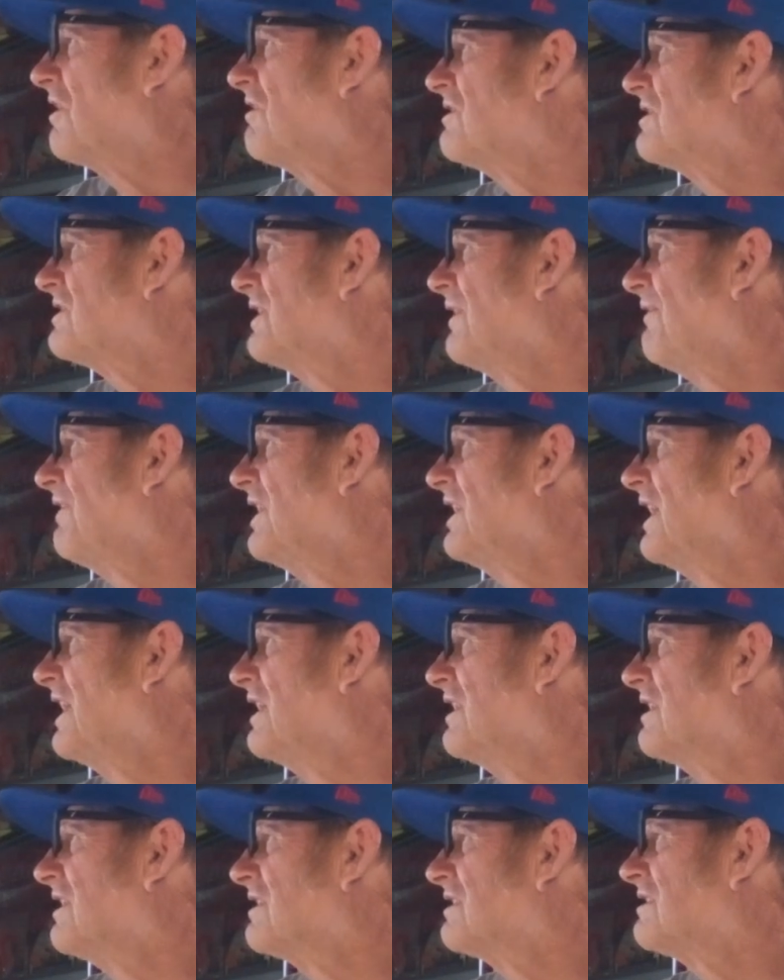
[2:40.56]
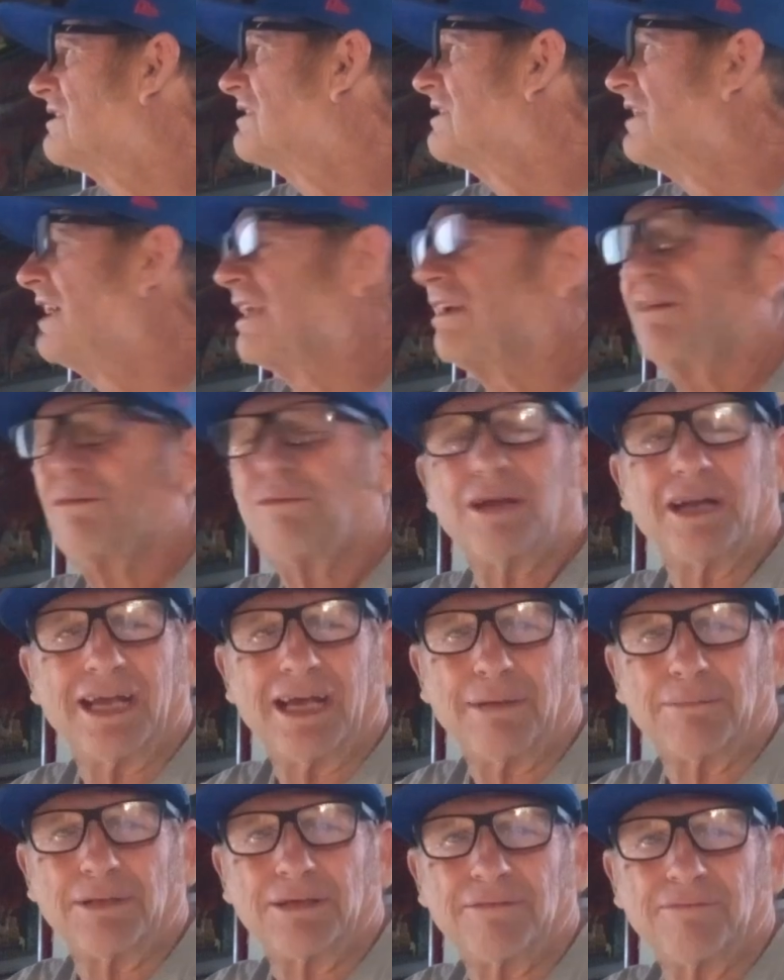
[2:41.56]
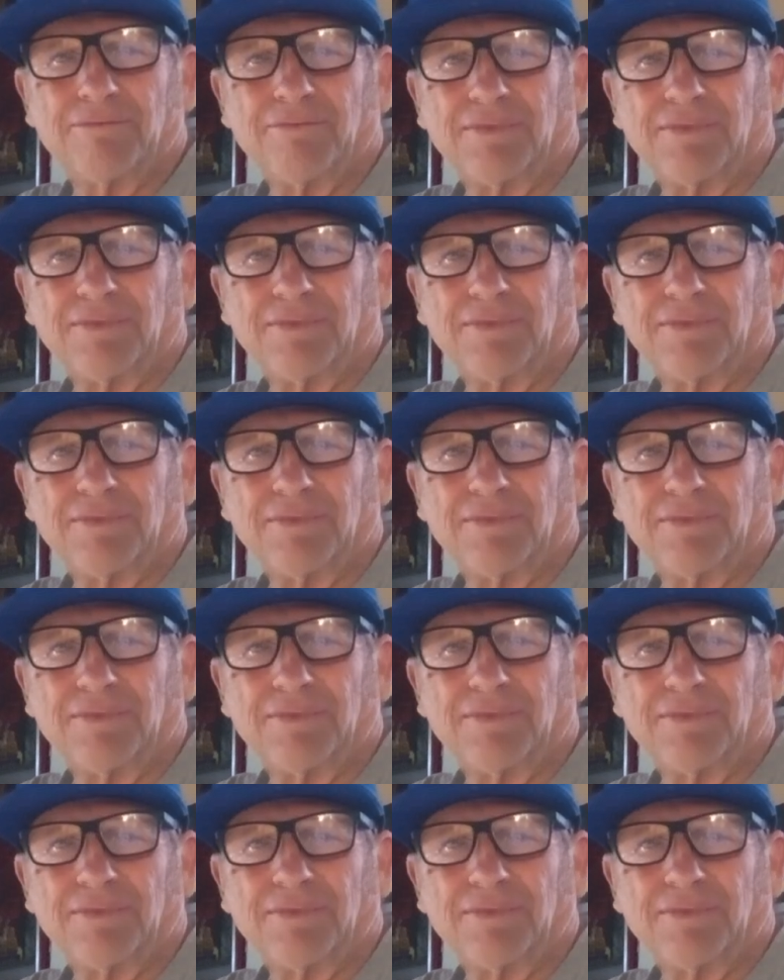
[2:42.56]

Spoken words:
178 hits. I don't know what happened